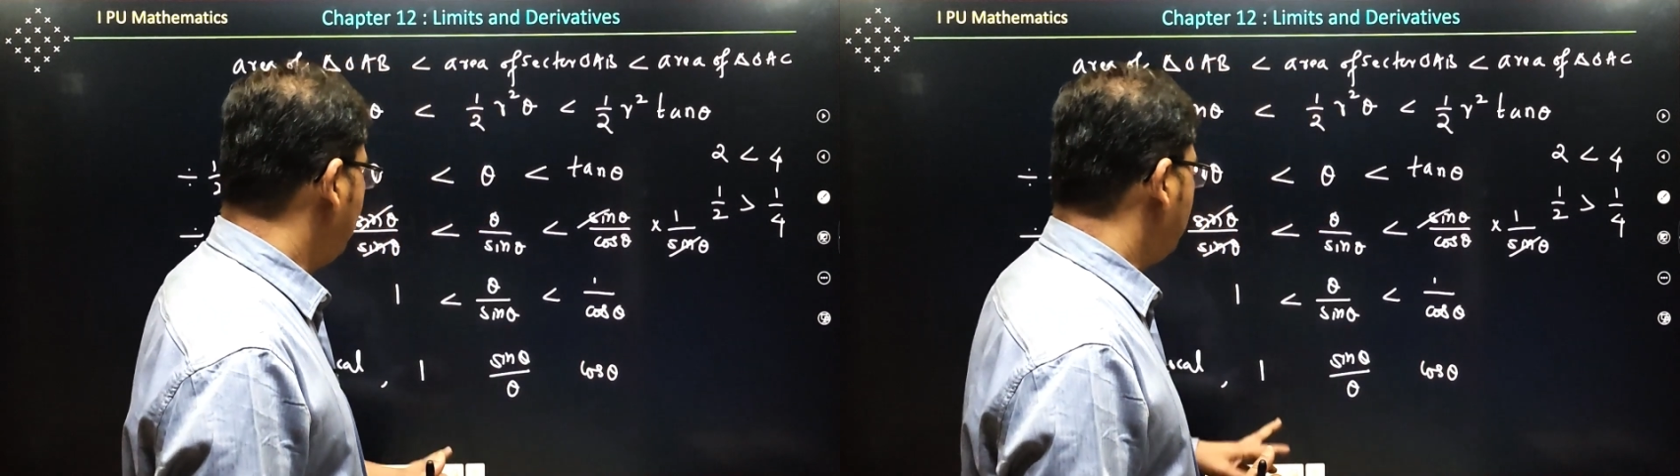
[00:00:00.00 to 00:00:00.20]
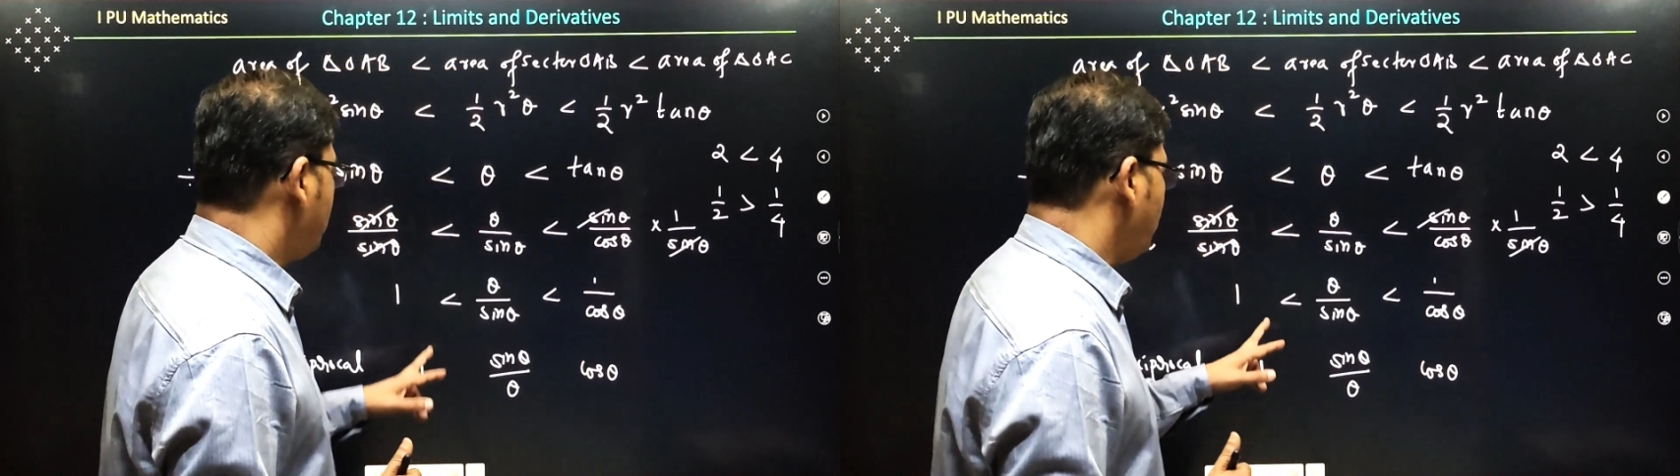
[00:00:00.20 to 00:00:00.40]

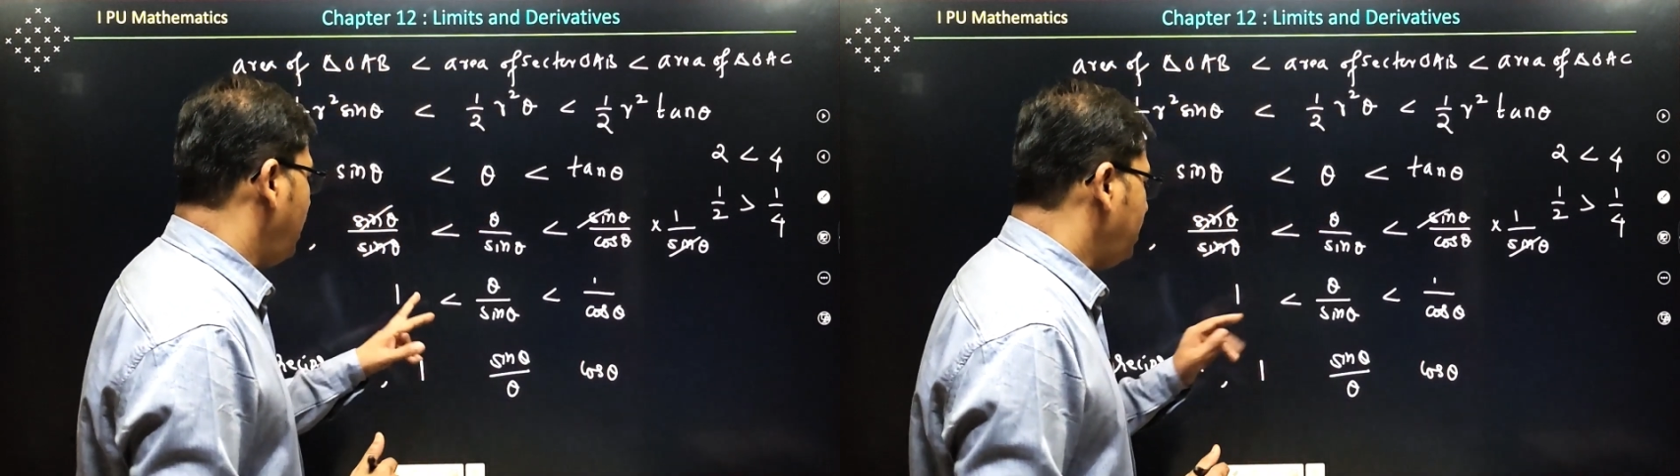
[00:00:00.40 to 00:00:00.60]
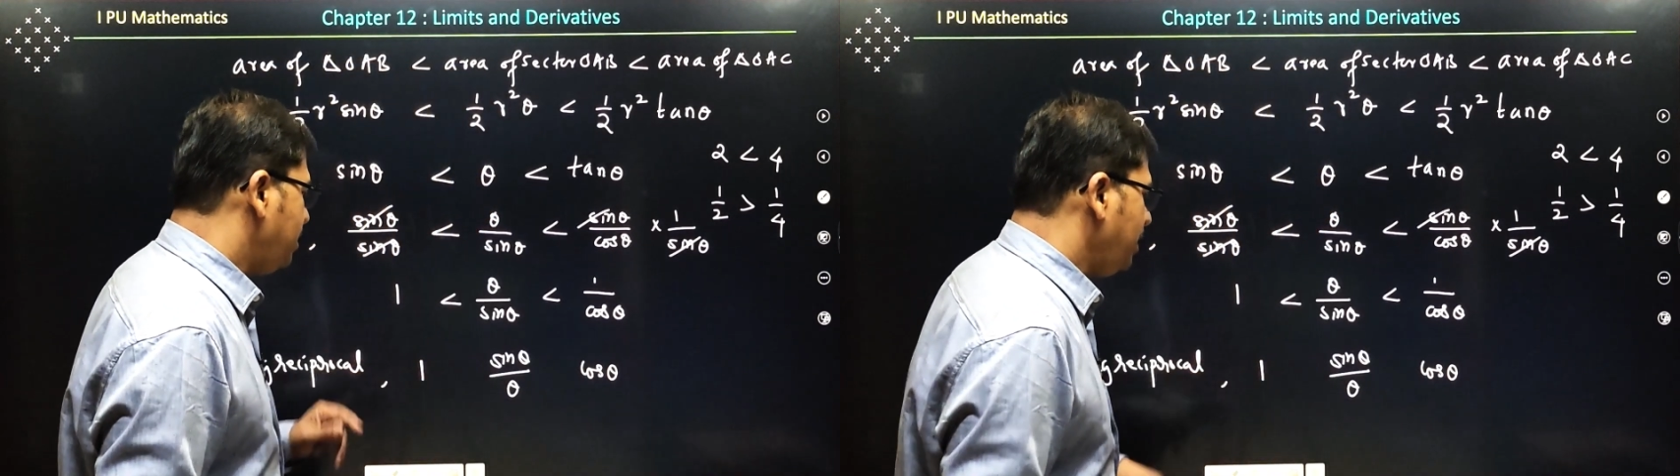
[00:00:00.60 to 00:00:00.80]
So
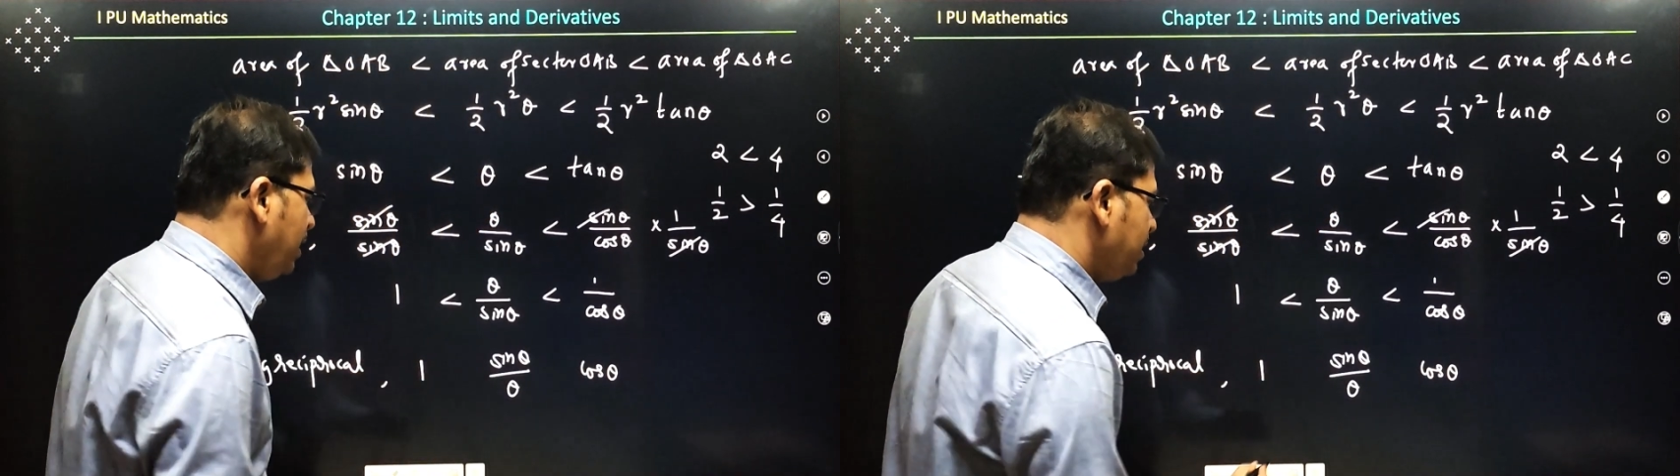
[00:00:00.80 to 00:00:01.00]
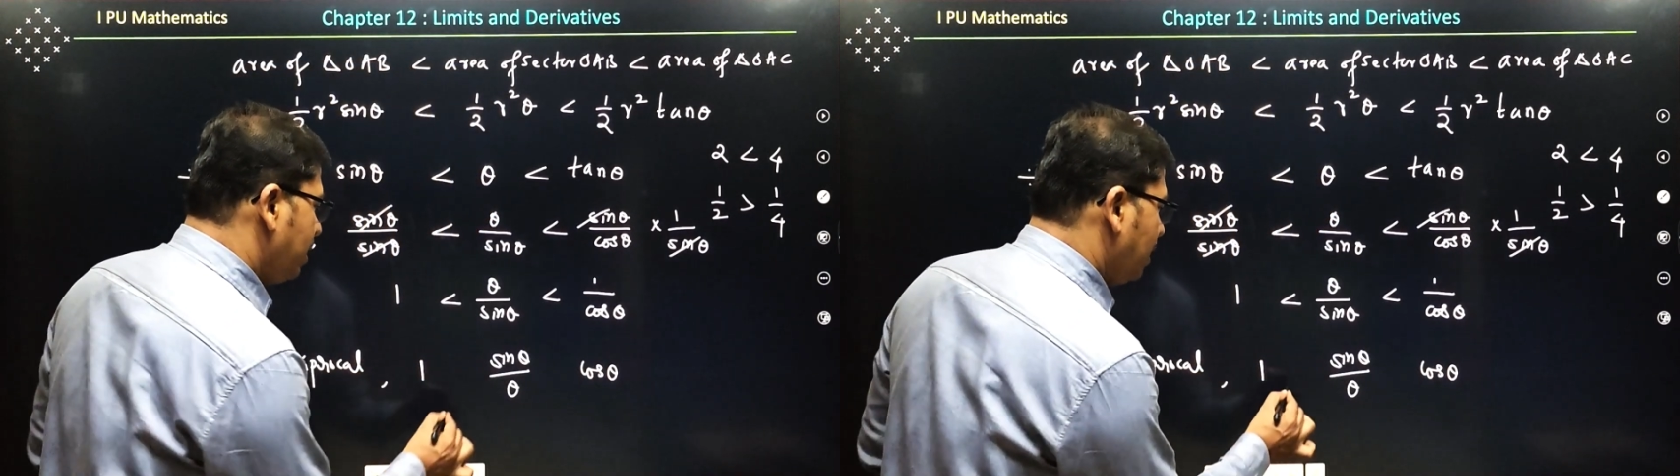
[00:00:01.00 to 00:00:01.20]
less than
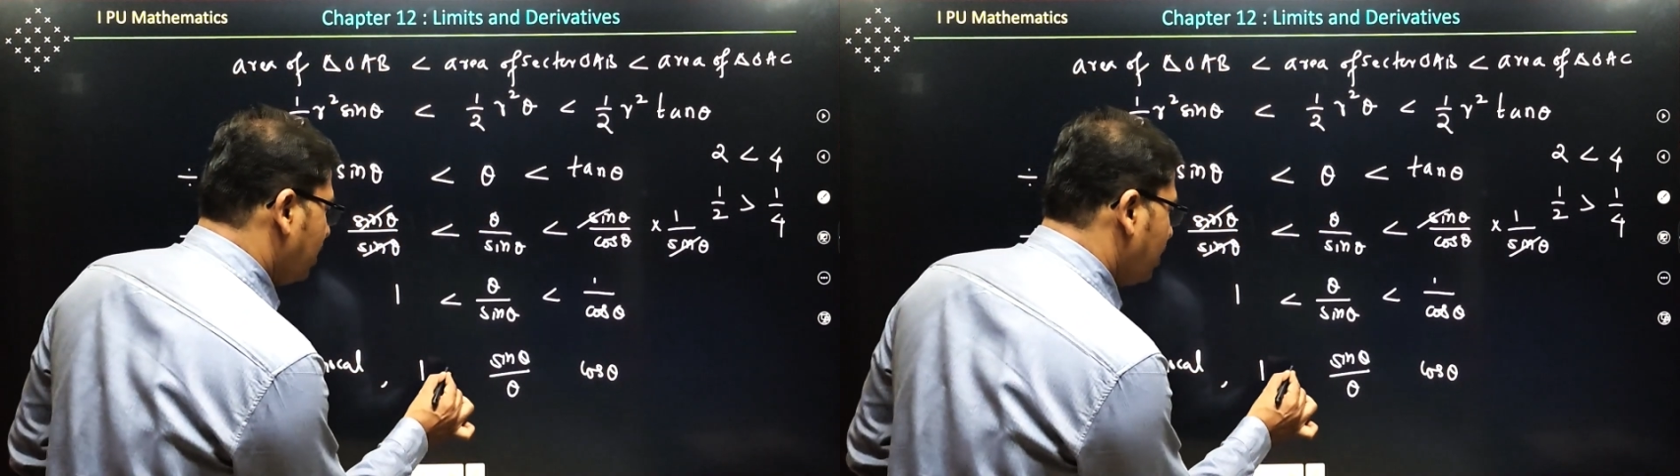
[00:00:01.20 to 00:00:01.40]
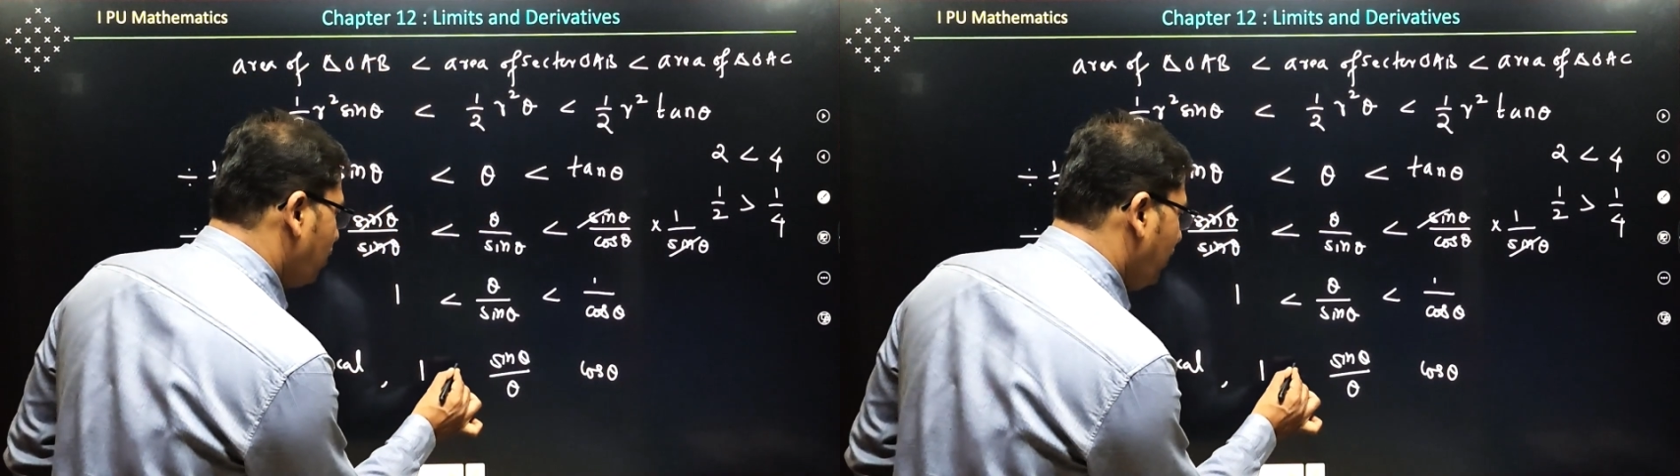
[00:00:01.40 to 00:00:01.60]
is
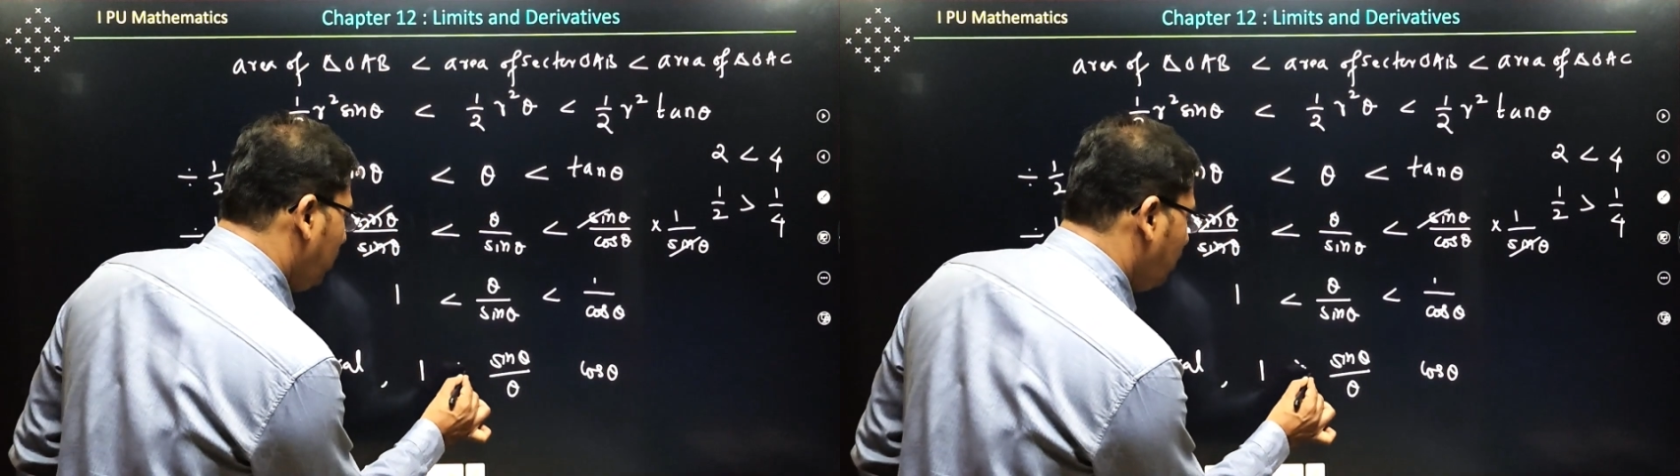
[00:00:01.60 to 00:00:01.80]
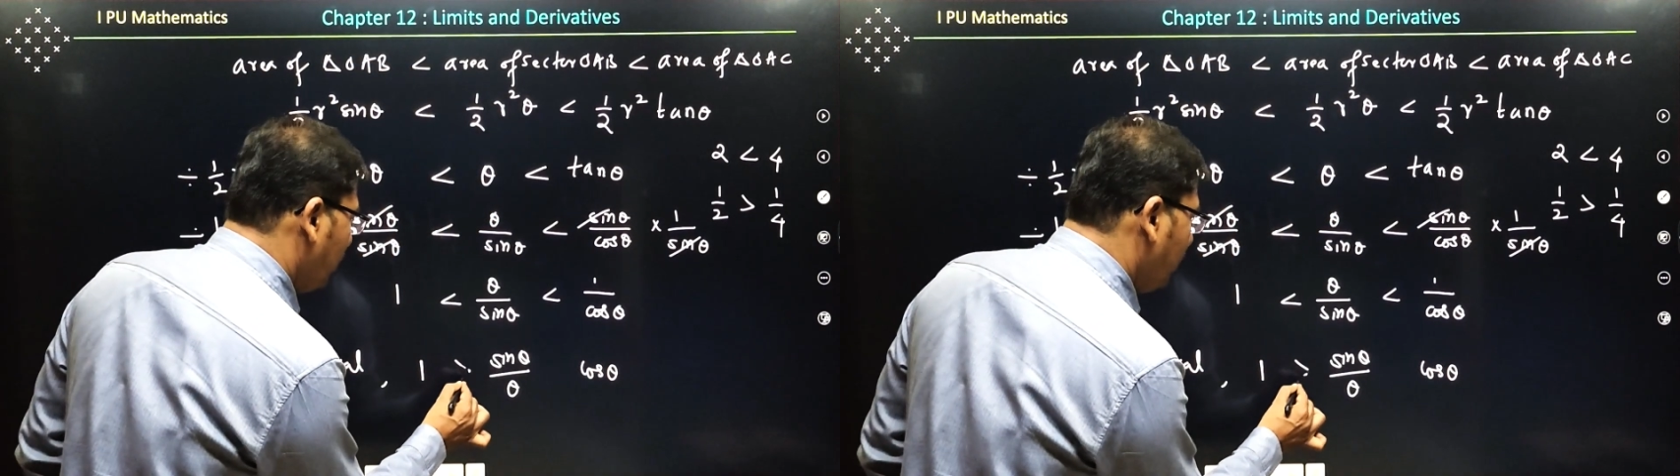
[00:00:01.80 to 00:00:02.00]
there, you need
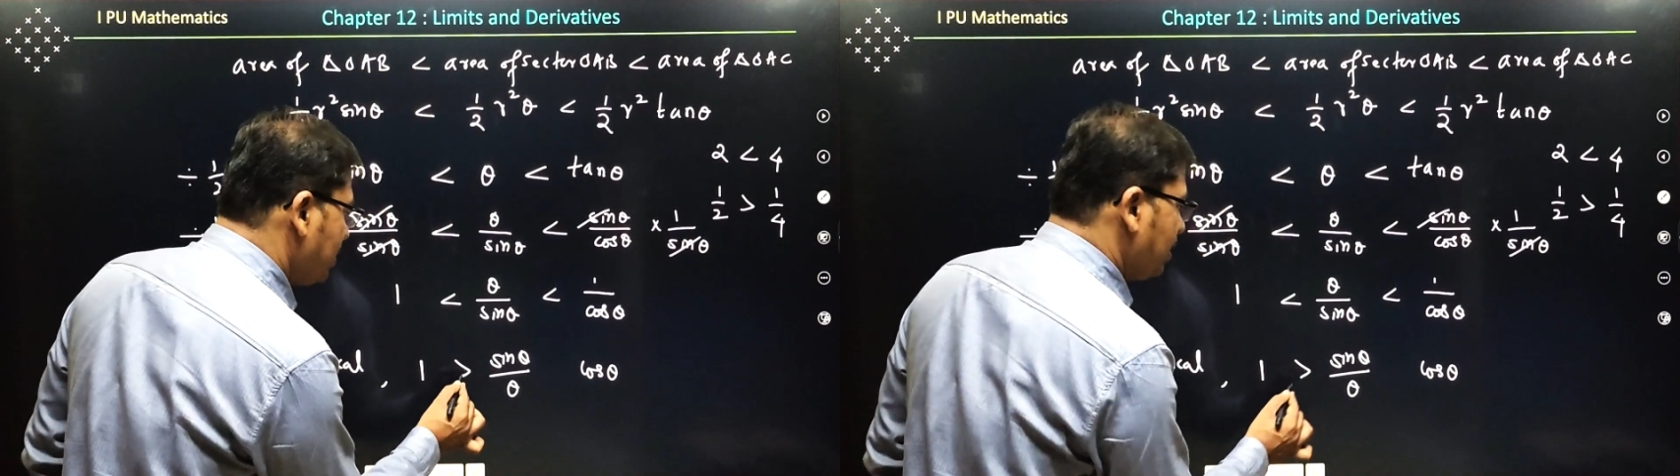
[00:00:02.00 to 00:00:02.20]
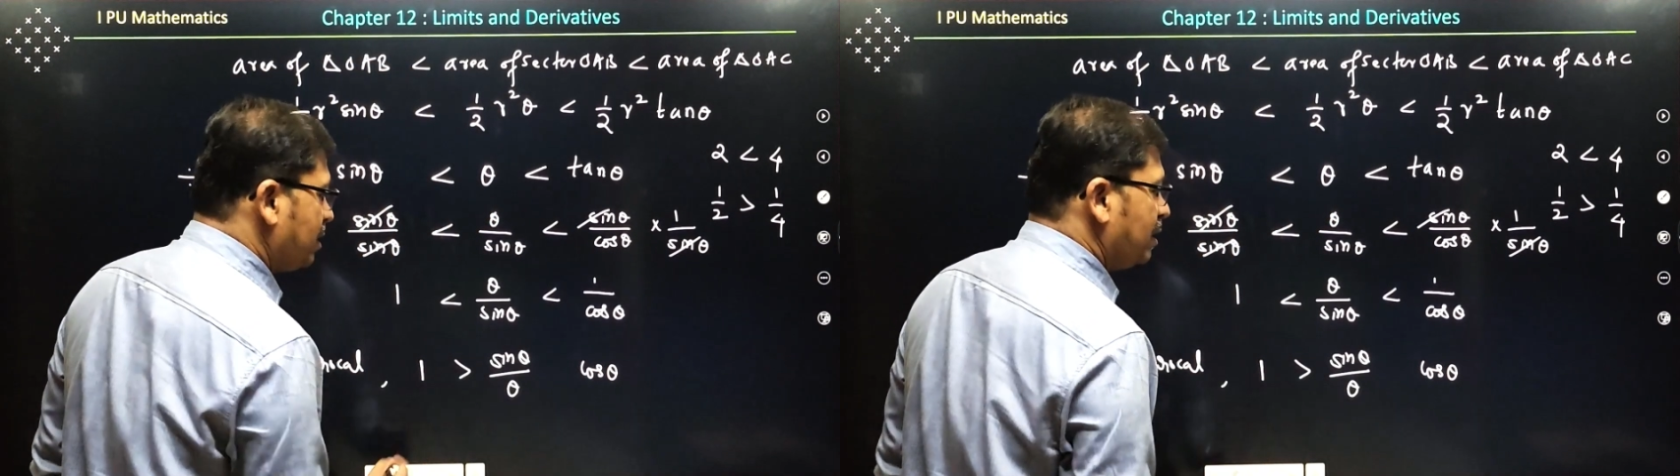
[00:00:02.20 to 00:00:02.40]
to reverse it.